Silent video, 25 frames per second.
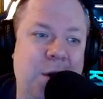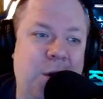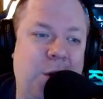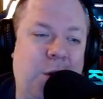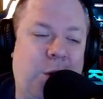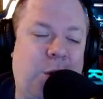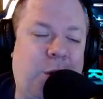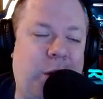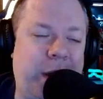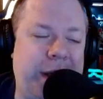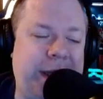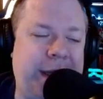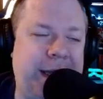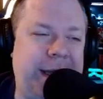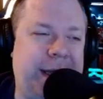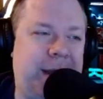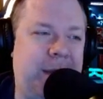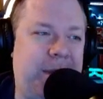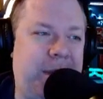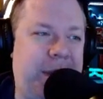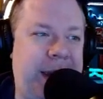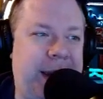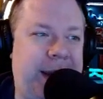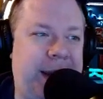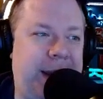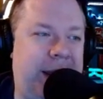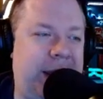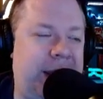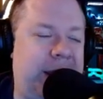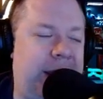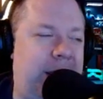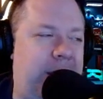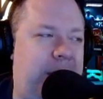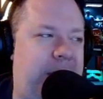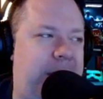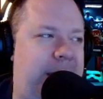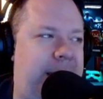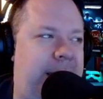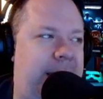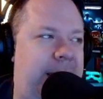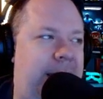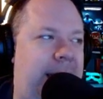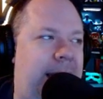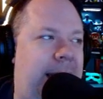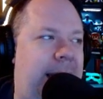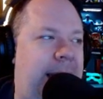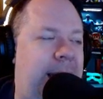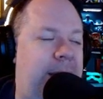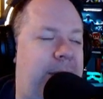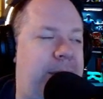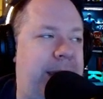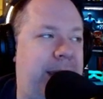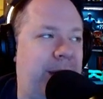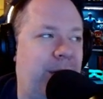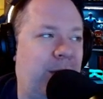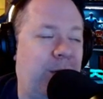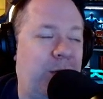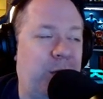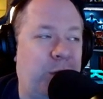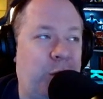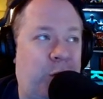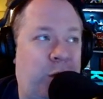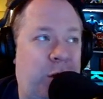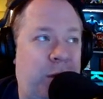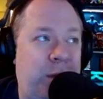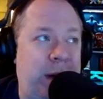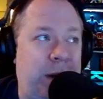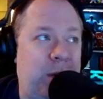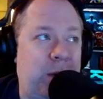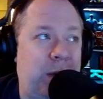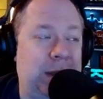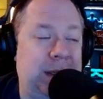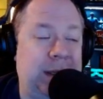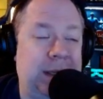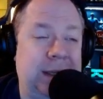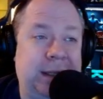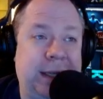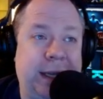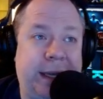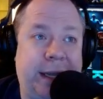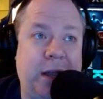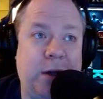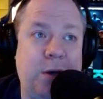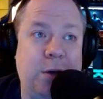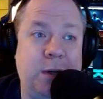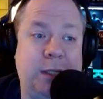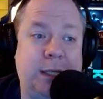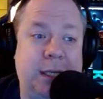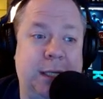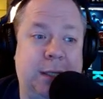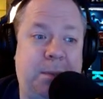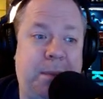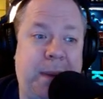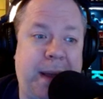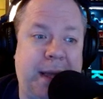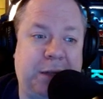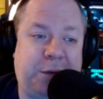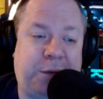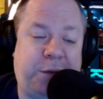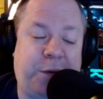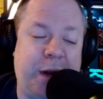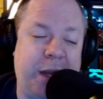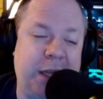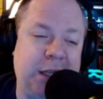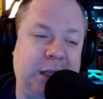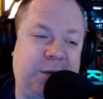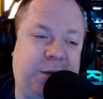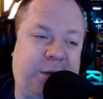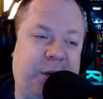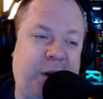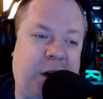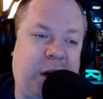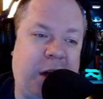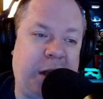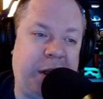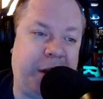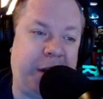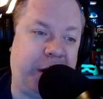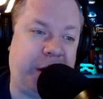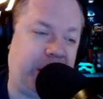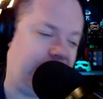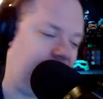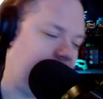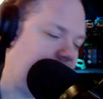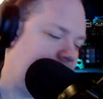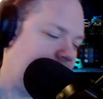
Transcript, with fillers: Well, I think the big uh, the big uh, appeal of Norman was it's like, oh, it's his best friend's father.